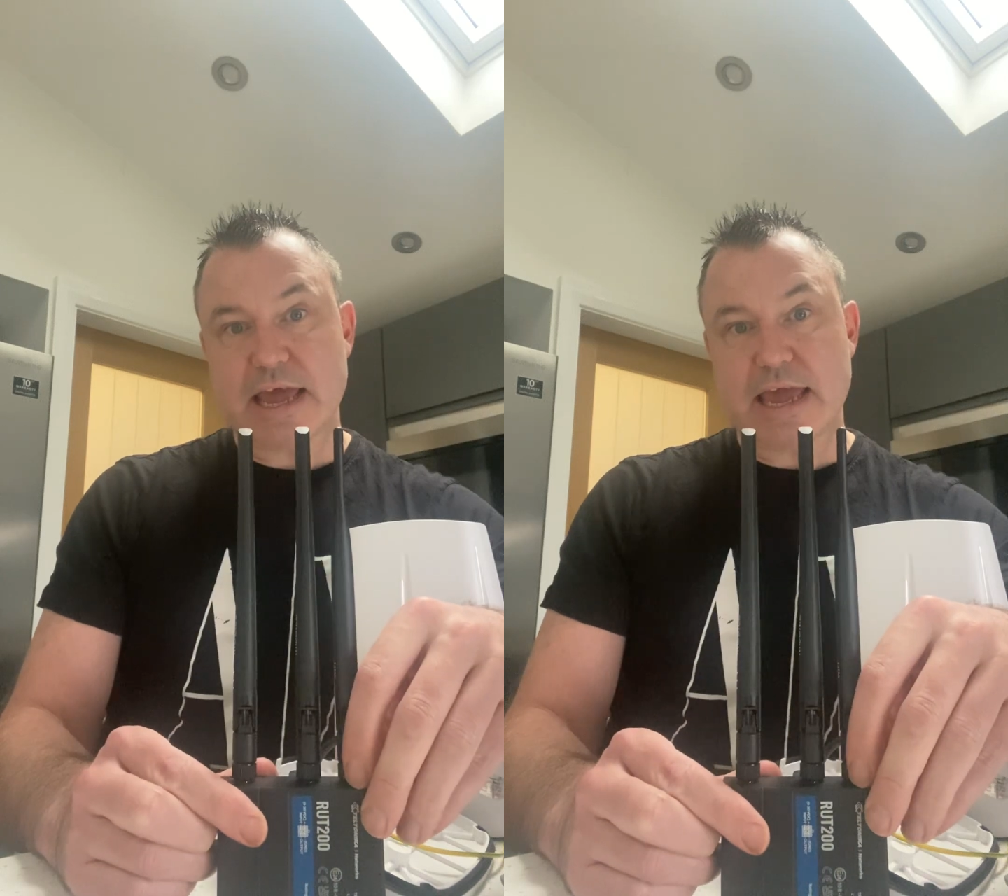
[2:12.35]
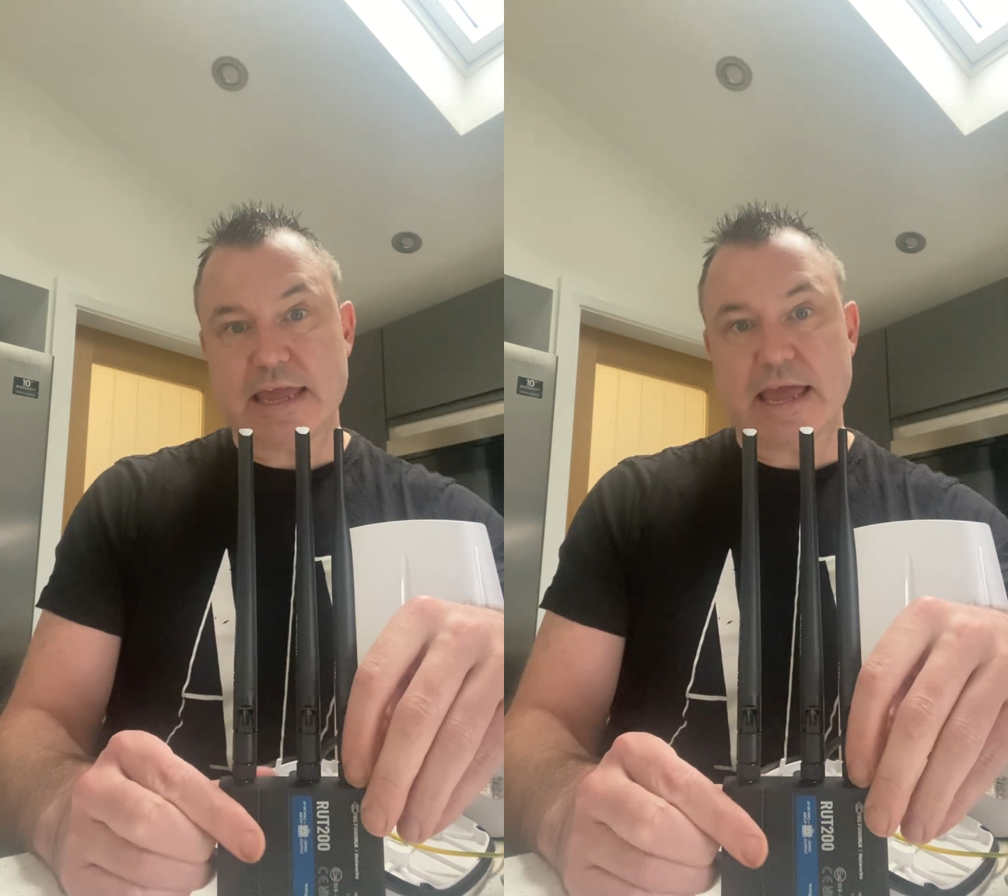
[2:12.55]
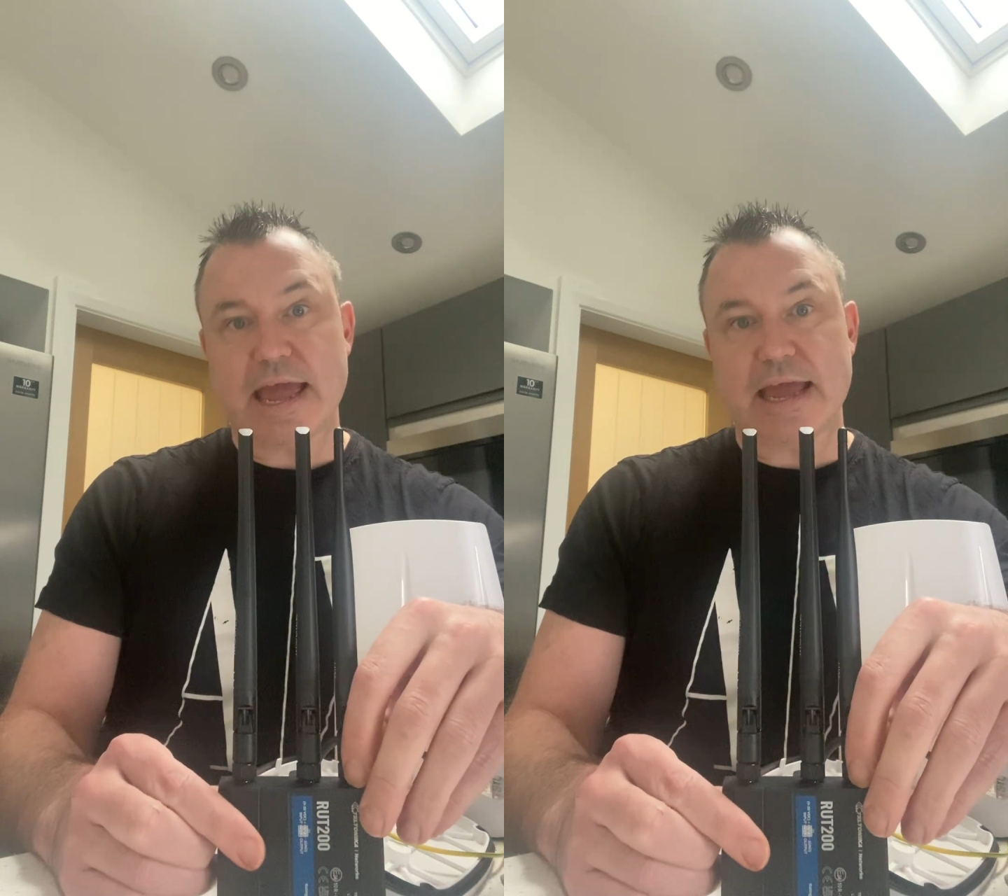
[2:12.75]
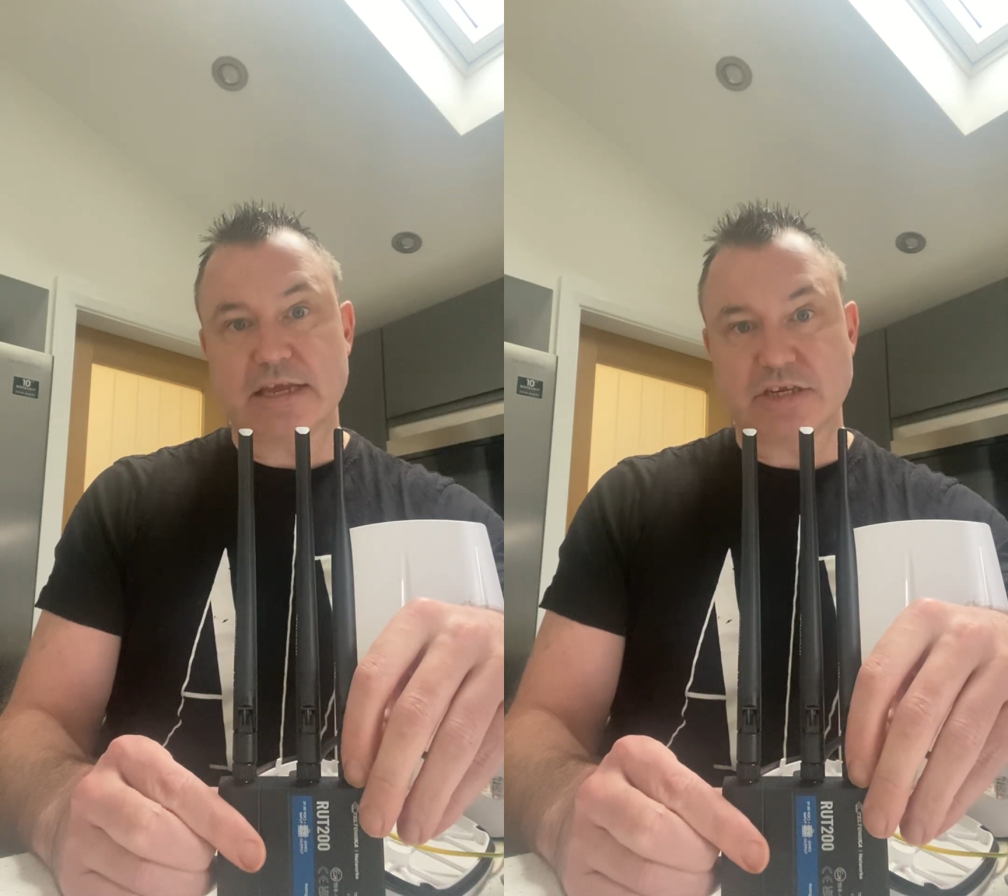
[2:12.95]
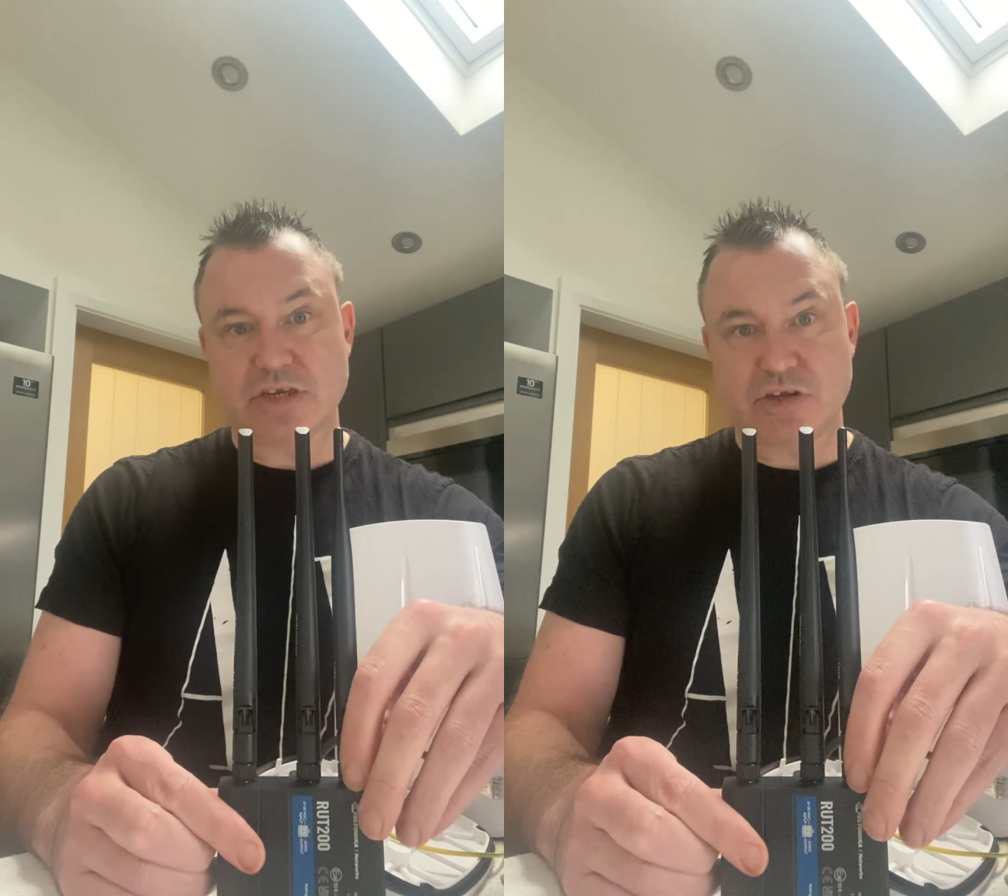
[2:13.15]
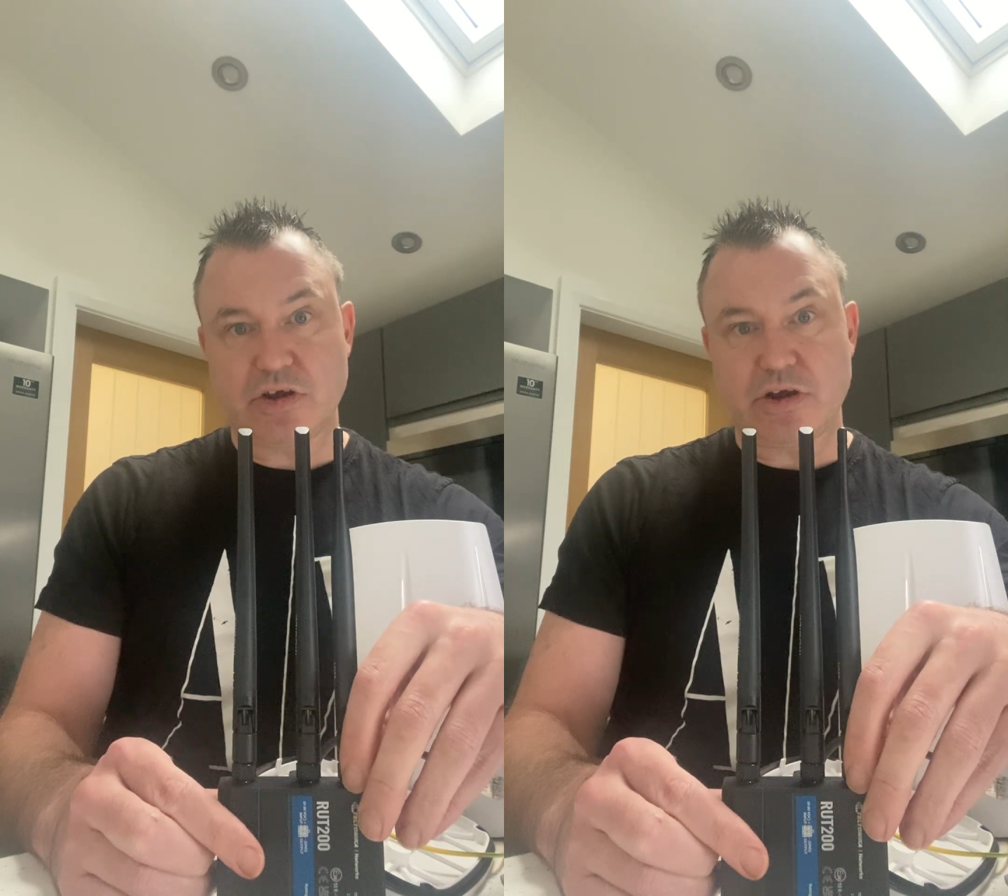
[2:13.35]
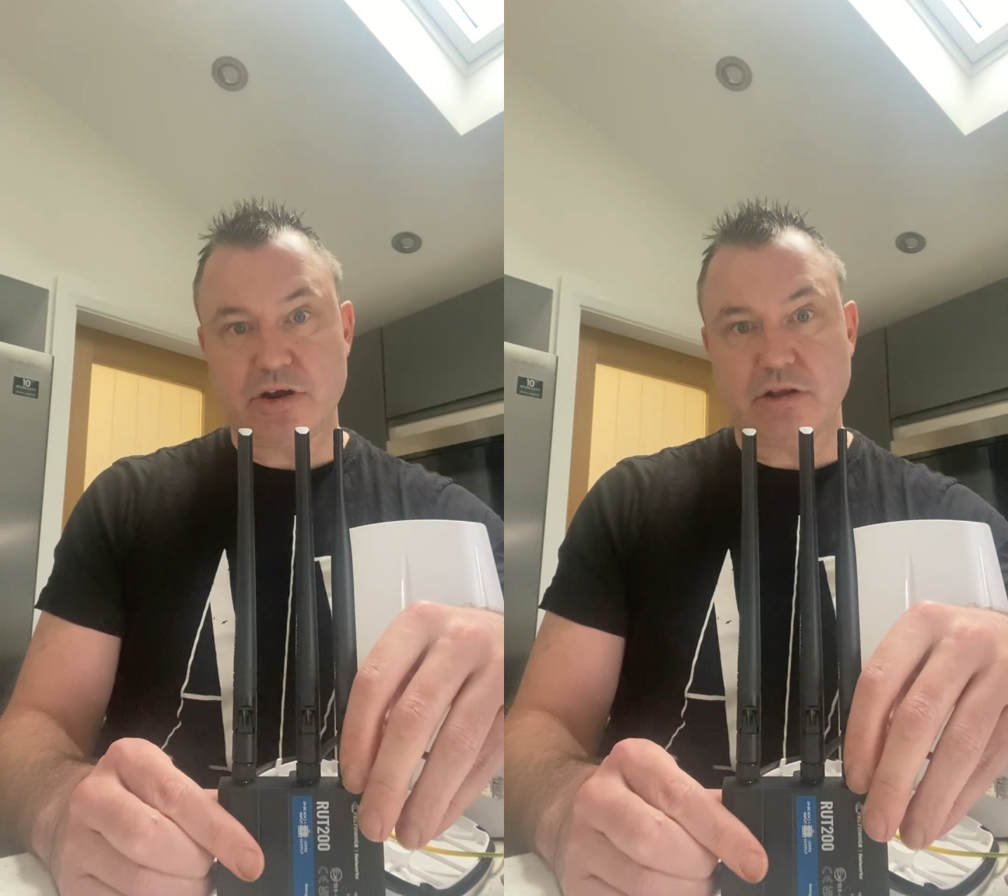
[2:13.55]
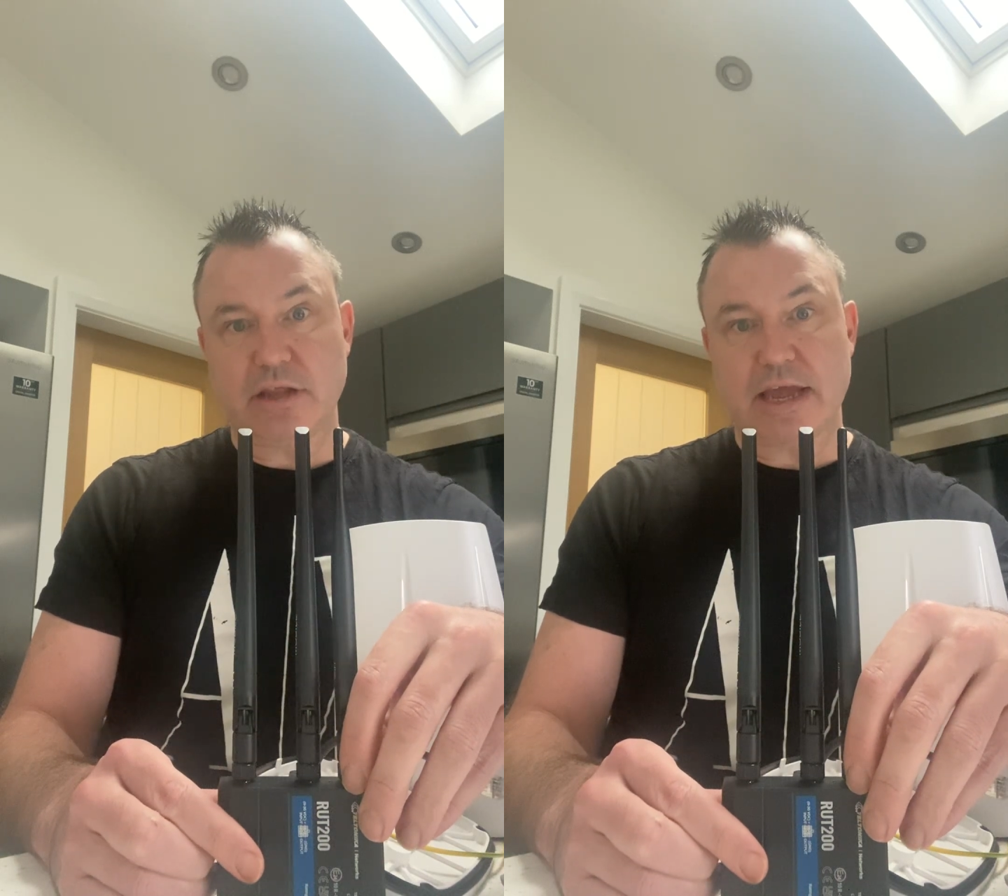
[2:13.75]
a
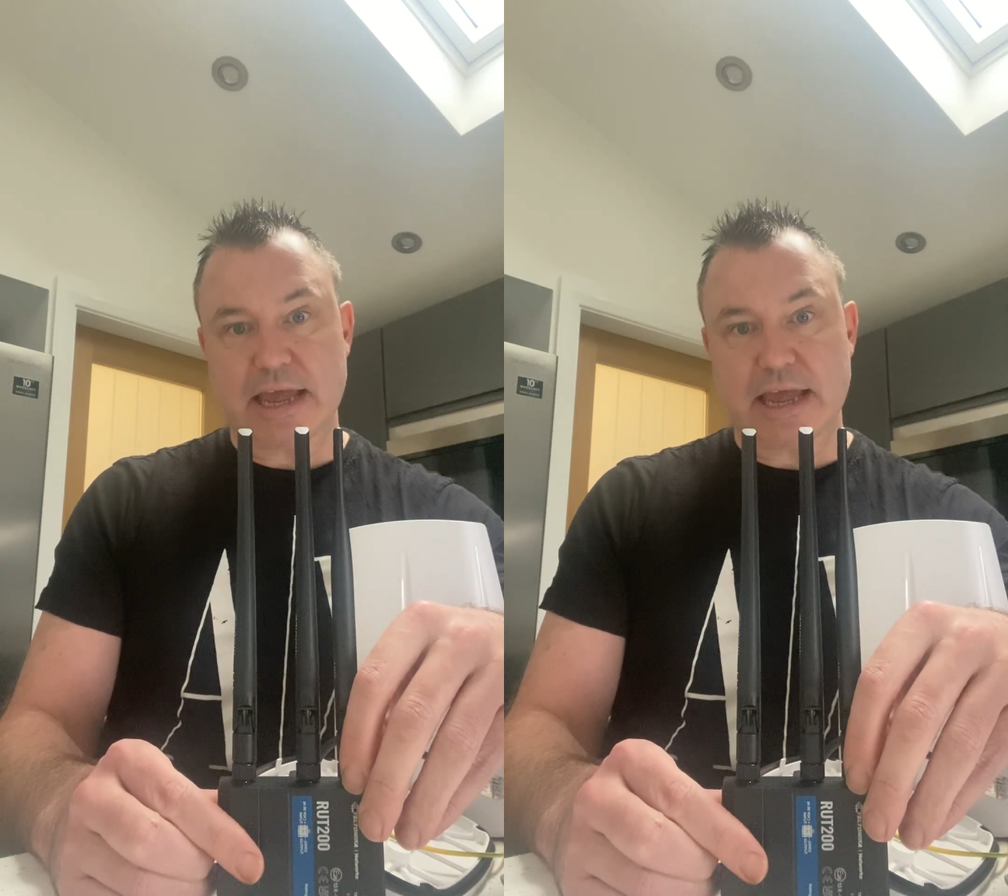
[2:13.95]
external